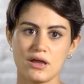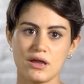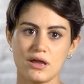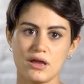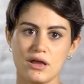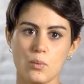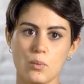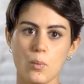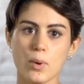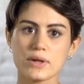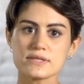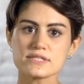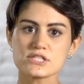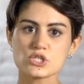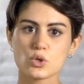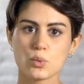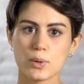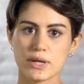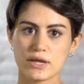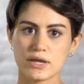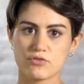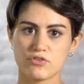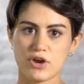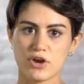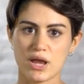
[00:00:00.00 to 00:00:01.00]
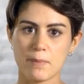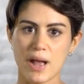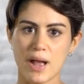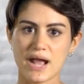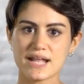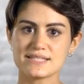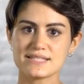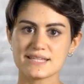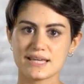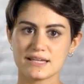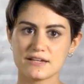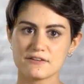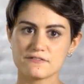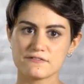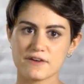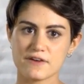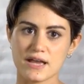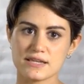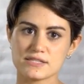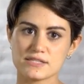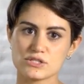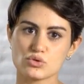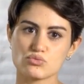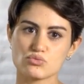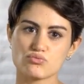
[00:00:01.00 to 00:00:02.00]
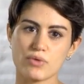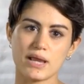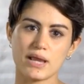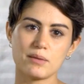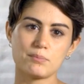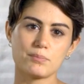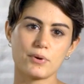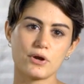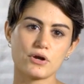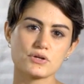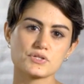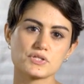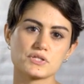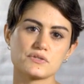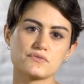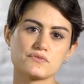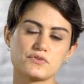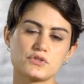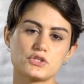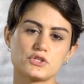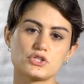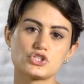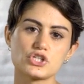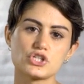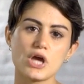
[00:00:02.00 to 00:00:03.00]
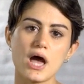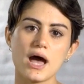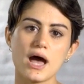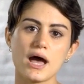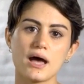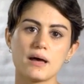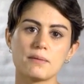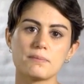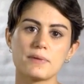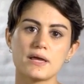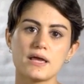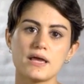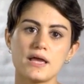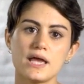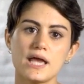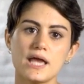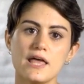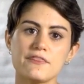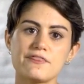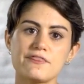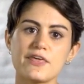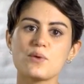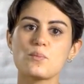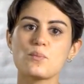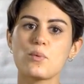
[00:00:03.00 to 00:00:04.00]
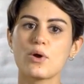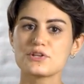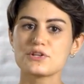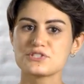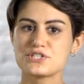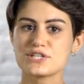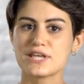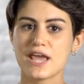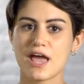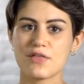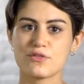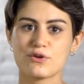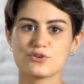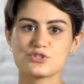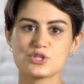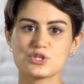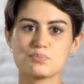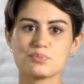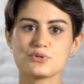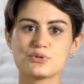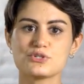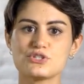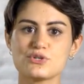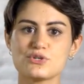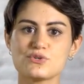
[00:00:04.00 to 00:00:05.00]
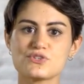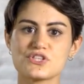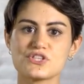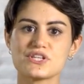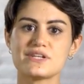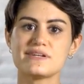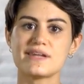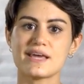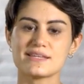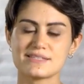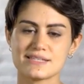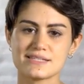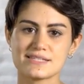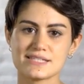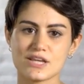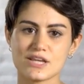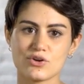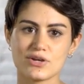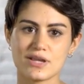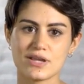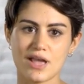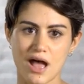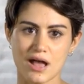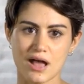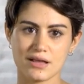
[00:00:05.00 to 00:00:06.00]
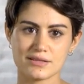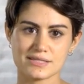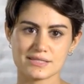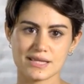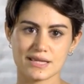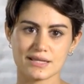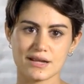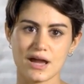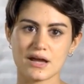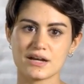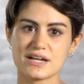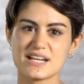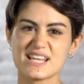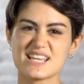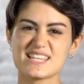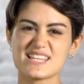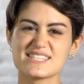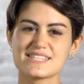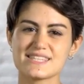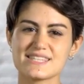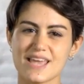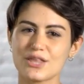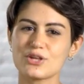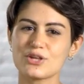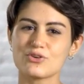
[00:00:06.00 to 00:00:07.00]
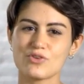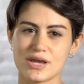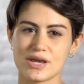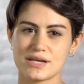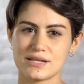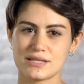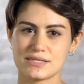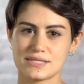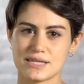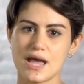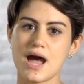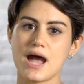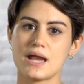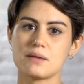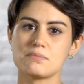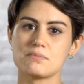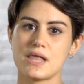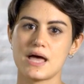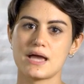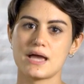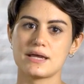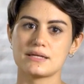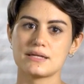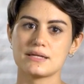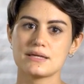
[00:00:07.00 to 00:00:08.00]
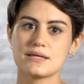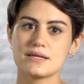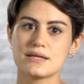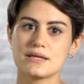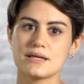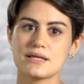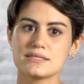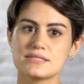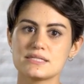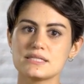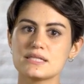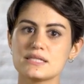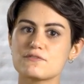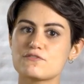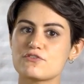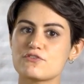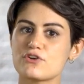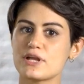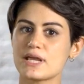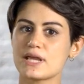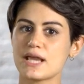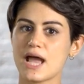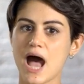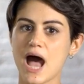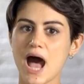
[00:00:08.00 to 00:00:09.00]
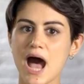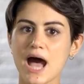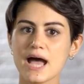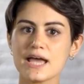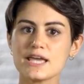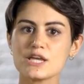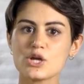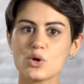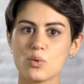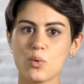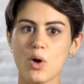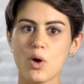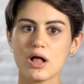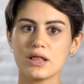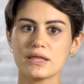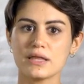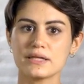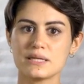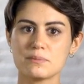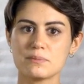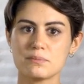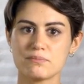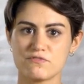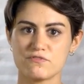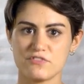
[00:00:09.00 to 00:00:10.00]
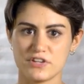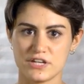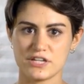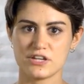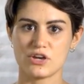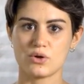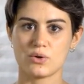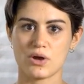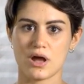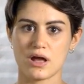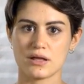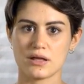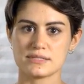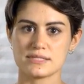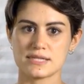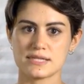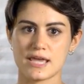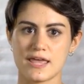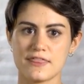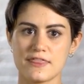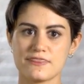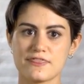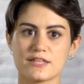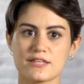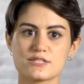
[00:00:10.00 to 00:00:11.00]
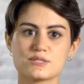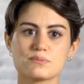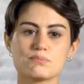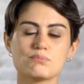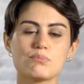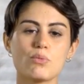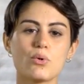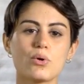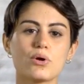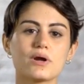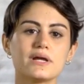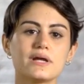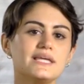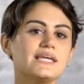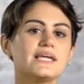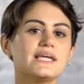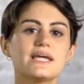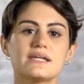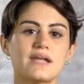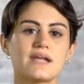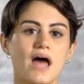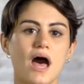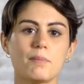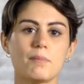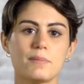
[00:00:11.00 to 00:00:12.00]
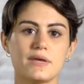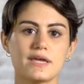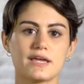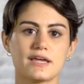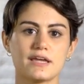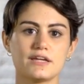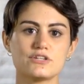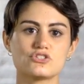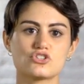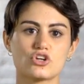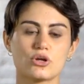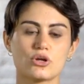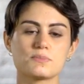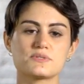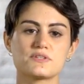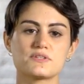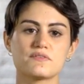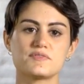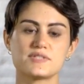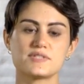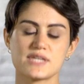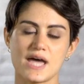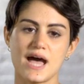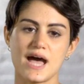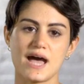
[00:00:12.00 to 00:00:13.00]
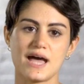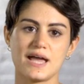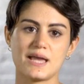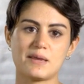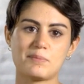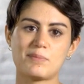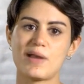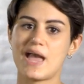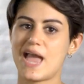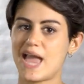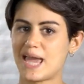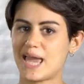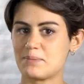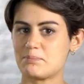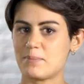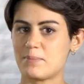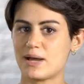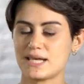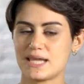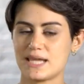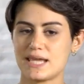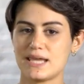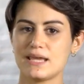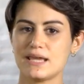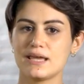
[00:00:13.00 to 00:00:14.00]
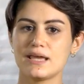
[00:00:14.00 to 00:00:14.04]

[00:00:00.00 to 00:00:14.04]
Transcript: Once QuickFrame identifies the right person for the job, they work together to produce the necessary content on an accelerated timeline, delivering high quality video content that's more economic in terms of time and money.